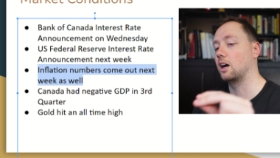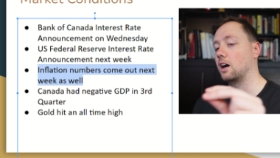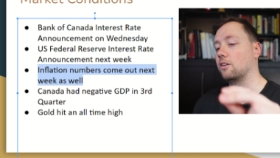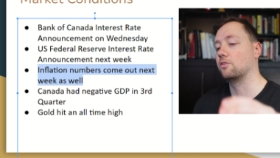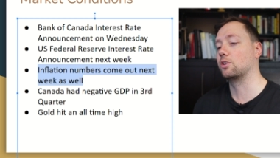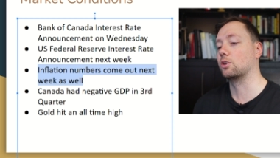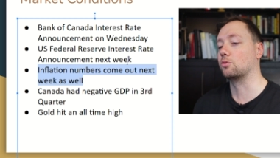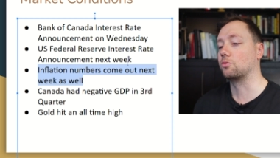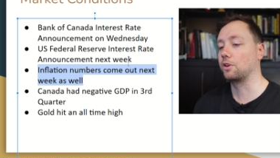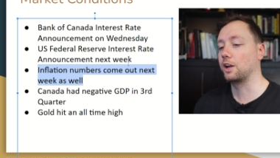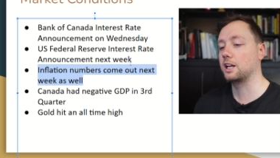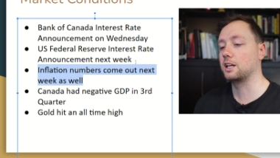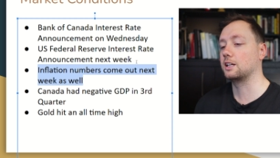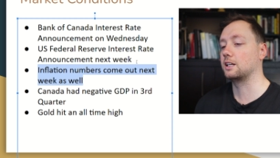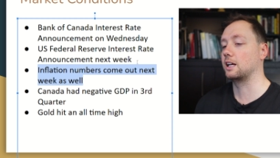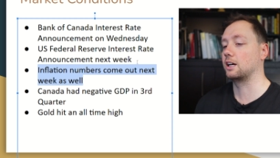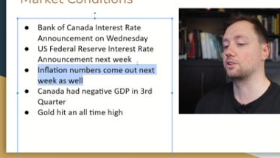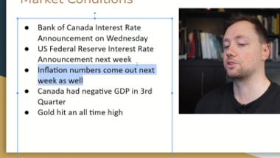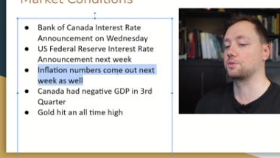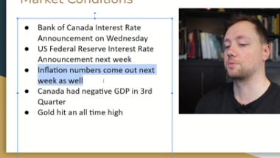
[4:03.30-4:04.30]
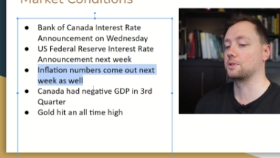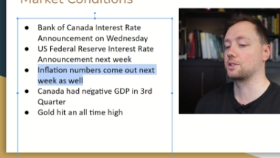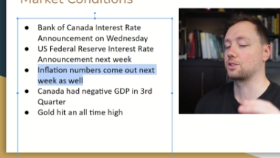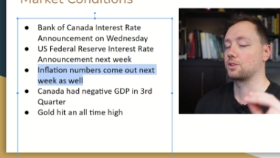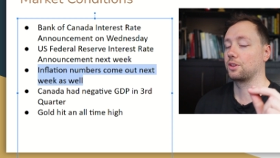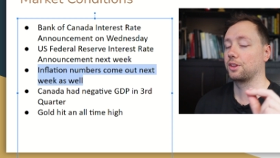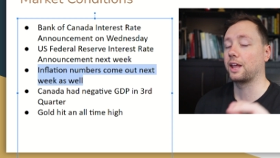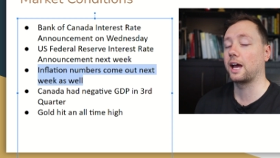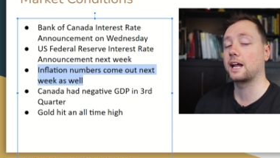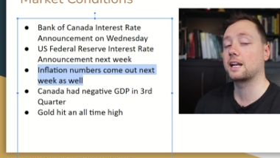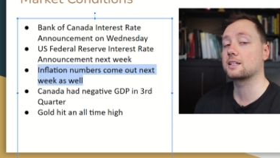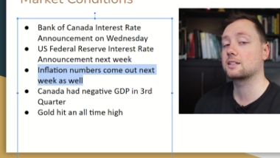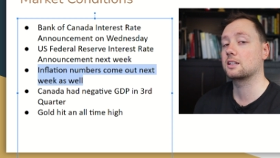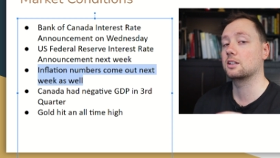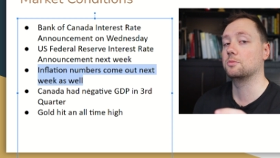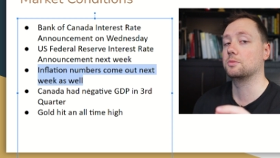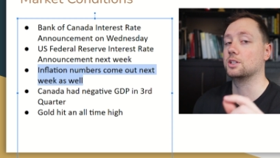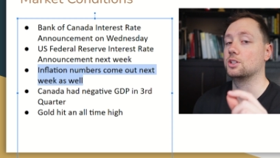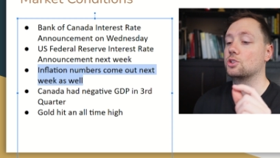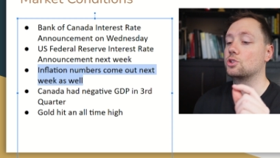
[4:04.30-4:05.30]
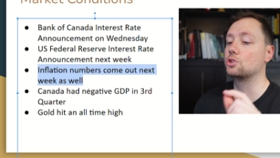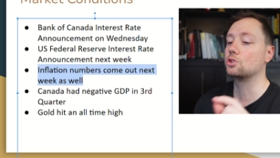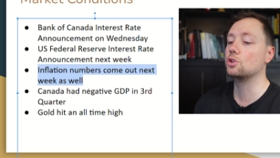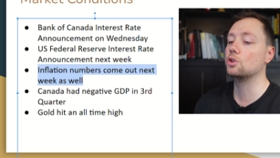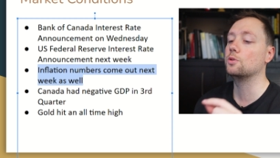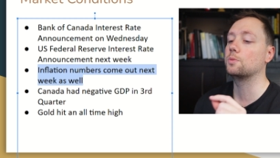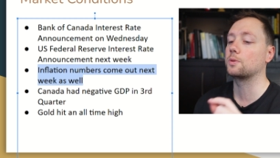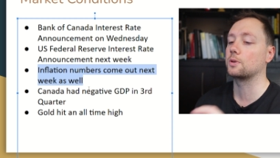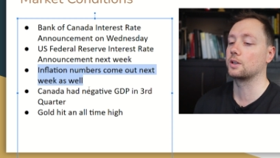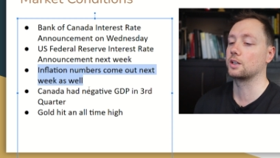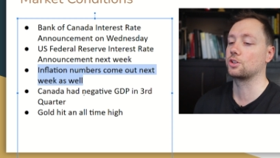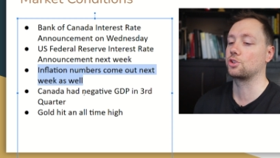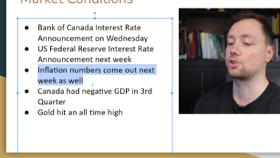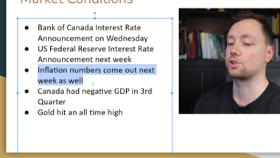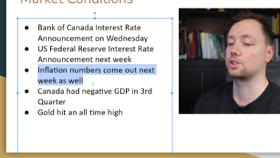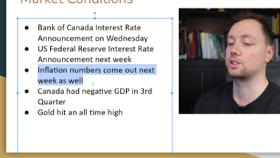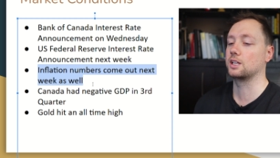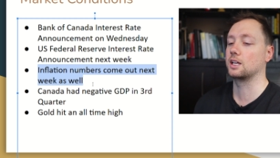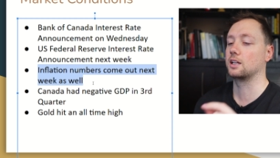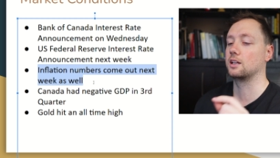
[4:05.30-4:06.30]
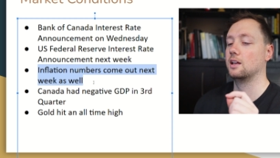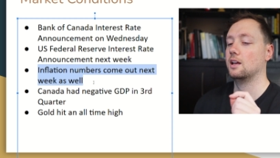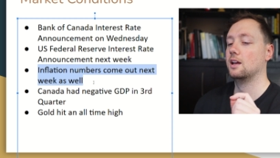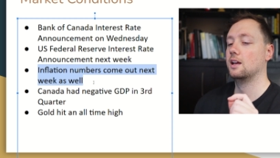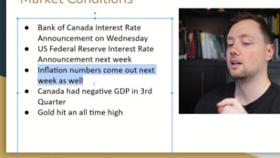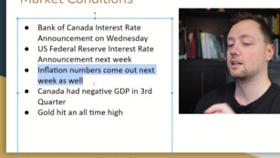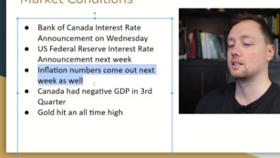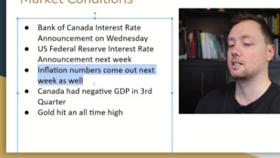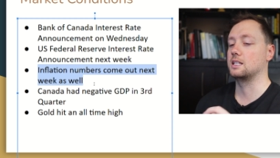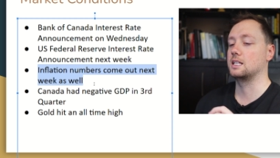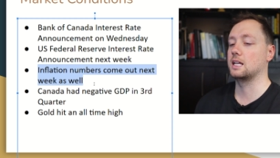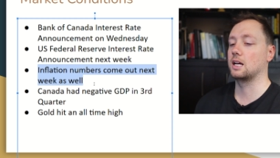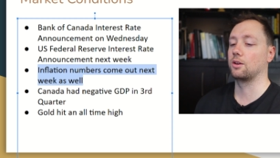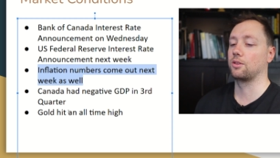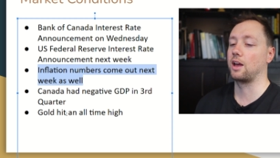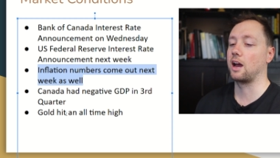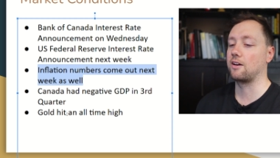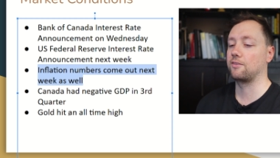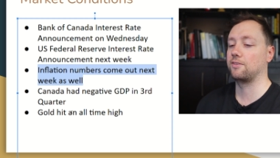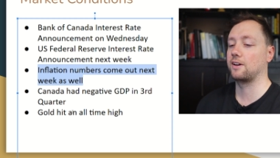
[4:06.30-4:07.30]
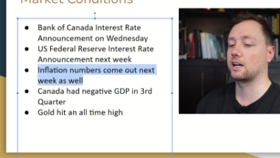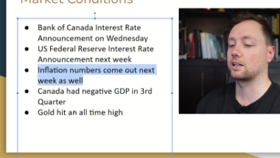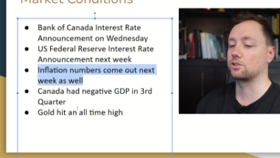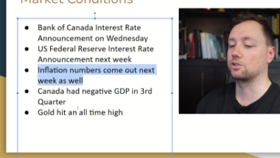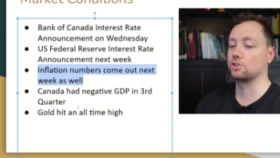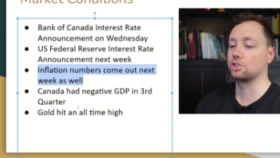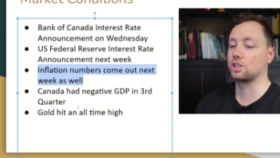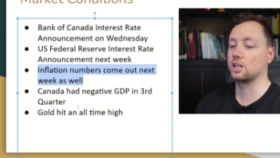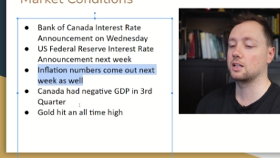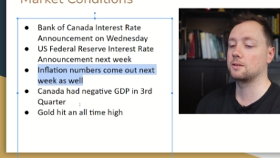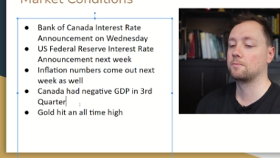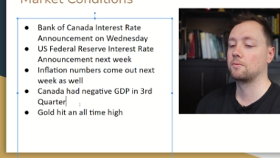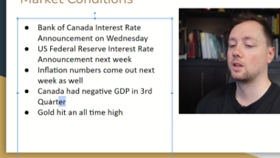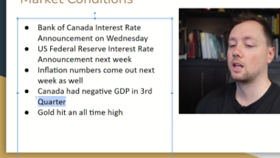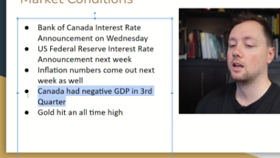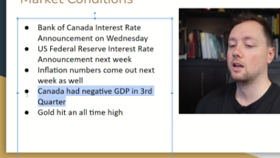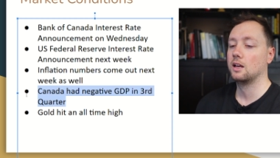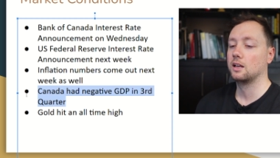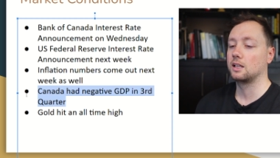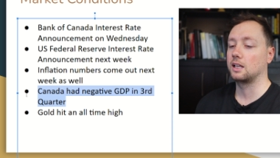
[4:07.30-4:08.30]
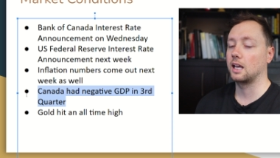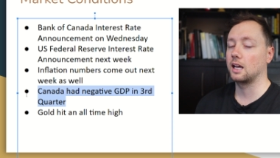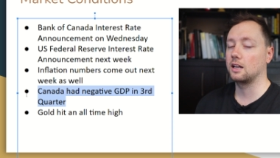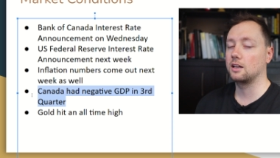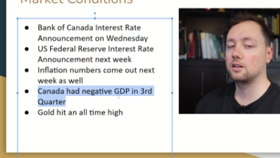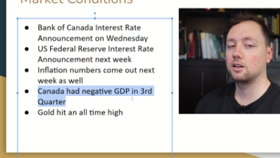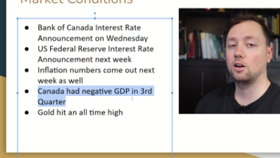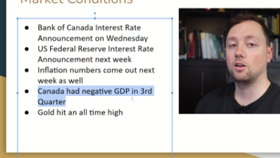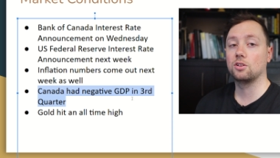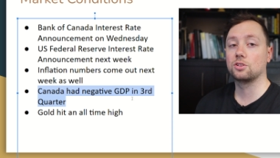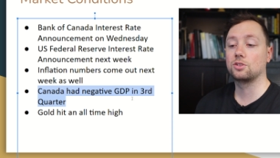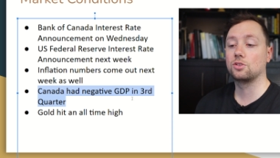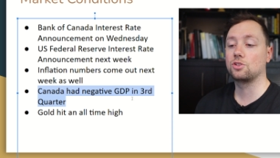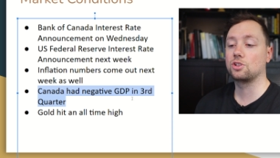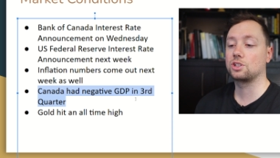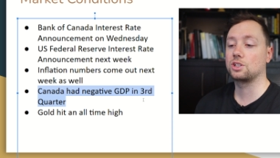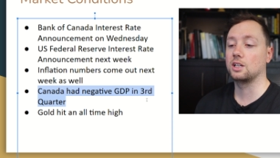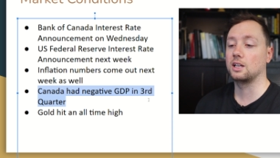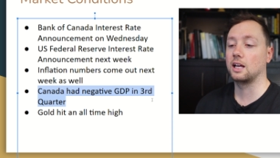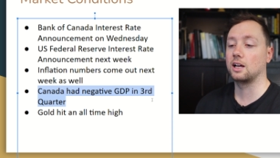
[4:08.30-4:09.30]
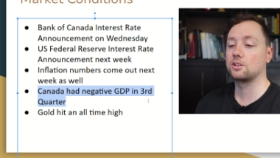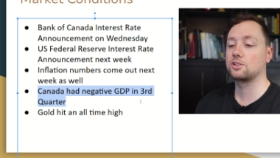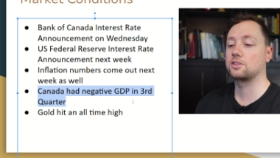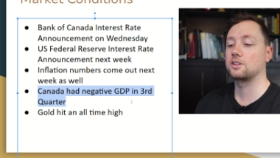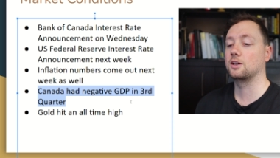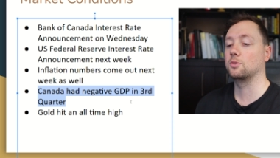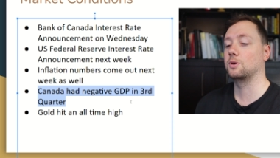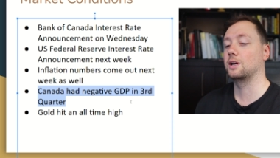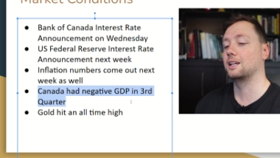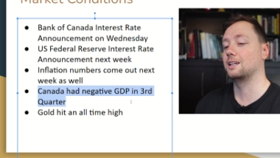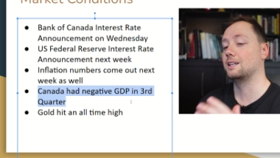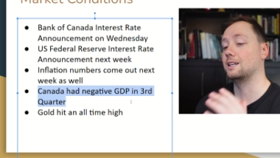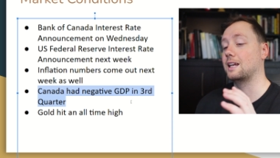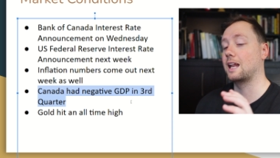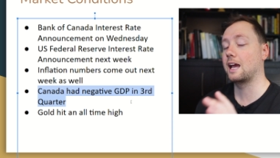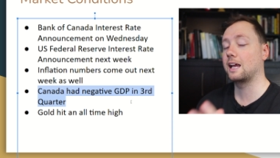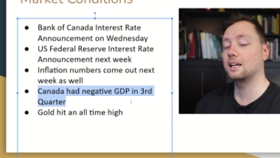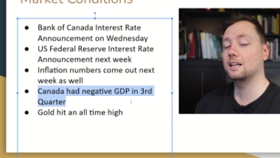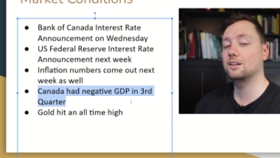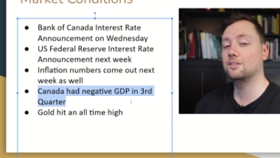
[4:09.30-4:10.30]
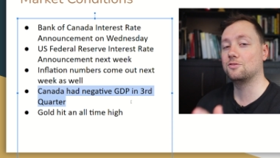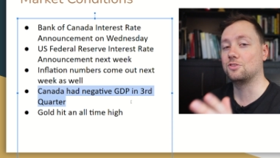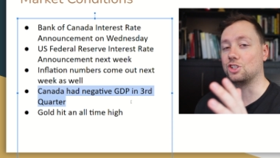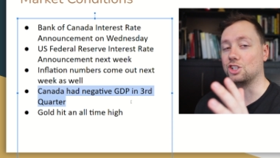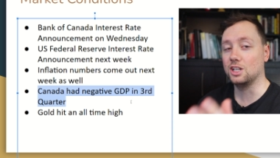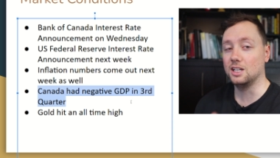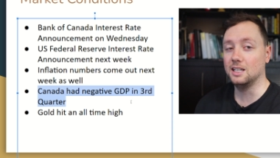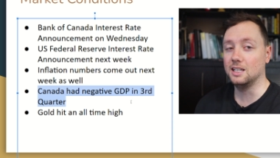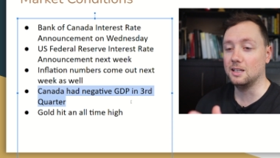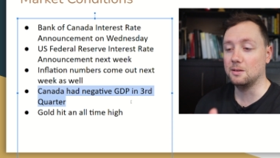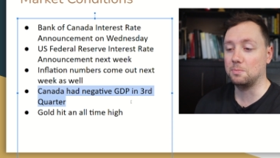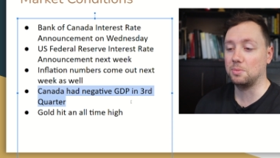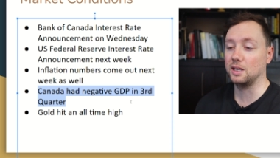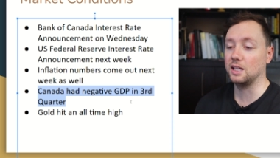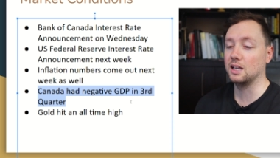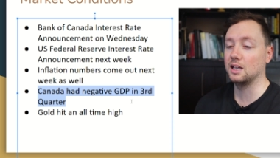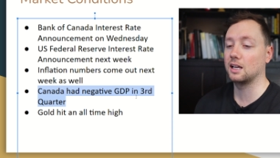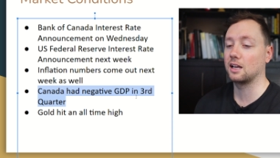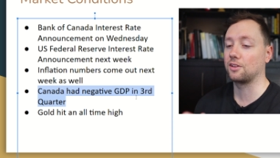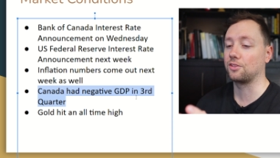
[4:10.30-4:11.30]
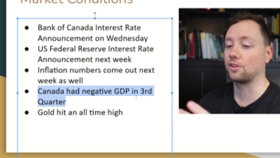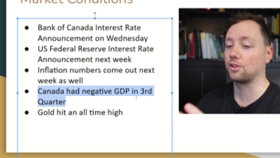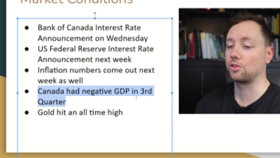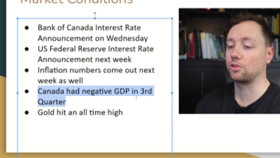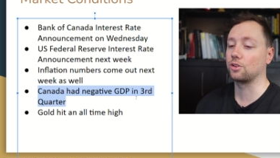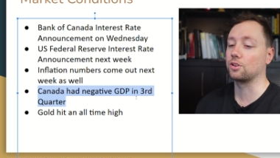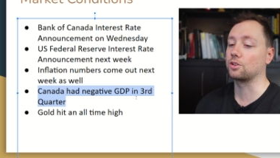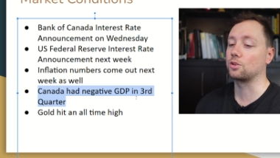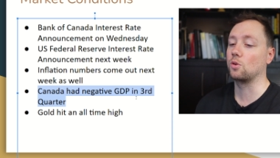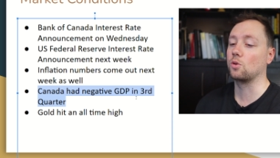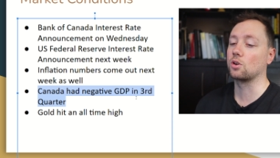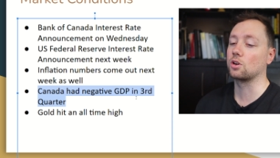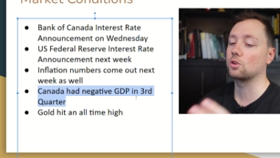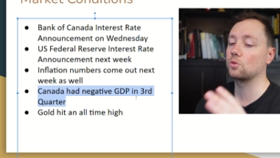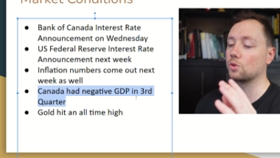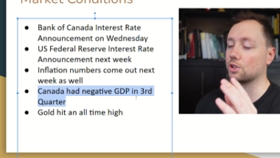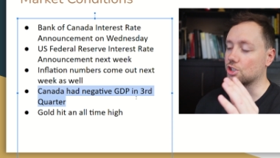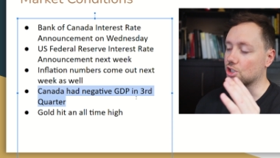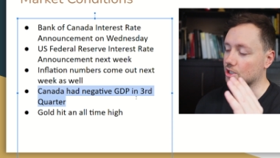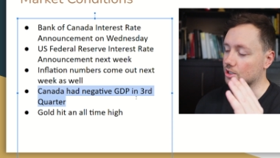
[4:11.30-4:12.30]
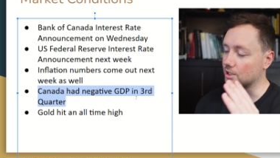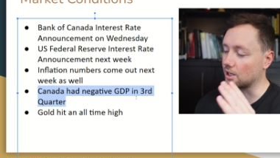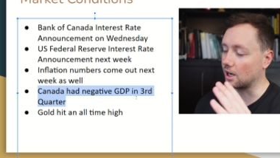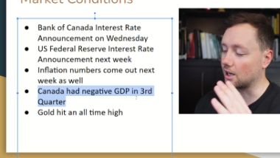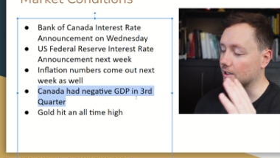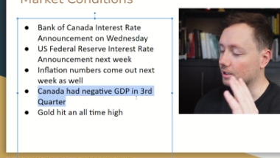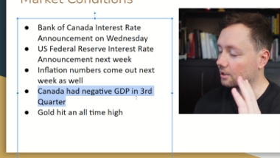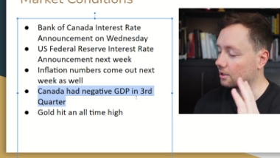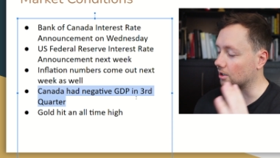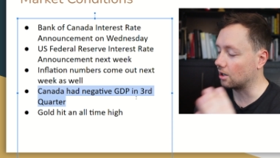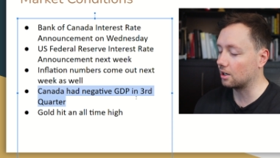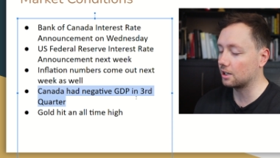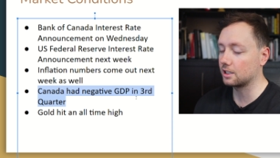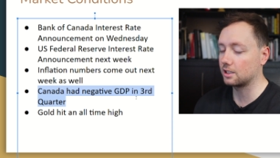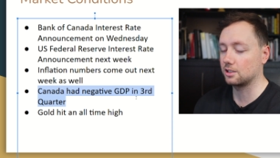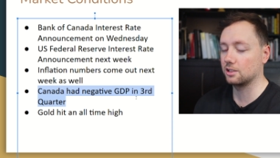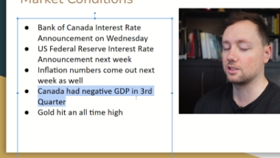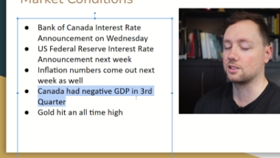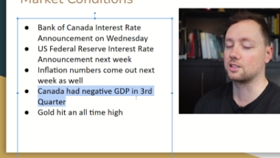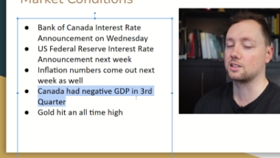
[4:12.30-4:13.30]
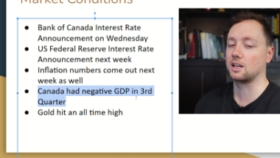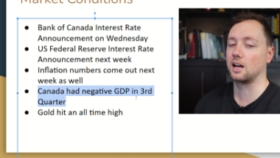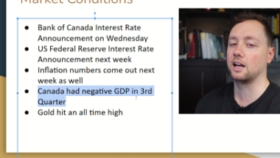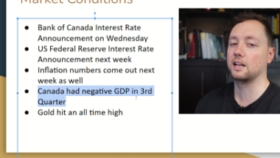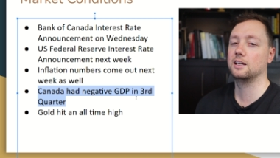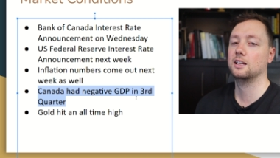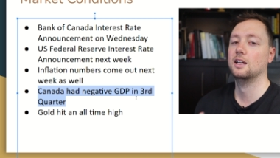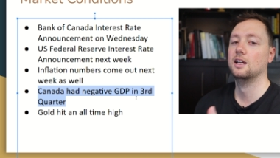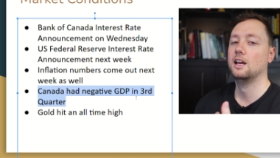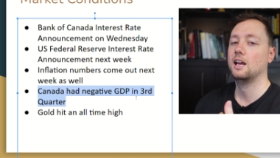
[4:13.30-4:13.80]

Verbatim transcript: of the rate announcement. So that is going to be super interesting to see how that factors in. Canada also just announced that we had negative GDP in the third quarter, which is not a good sign.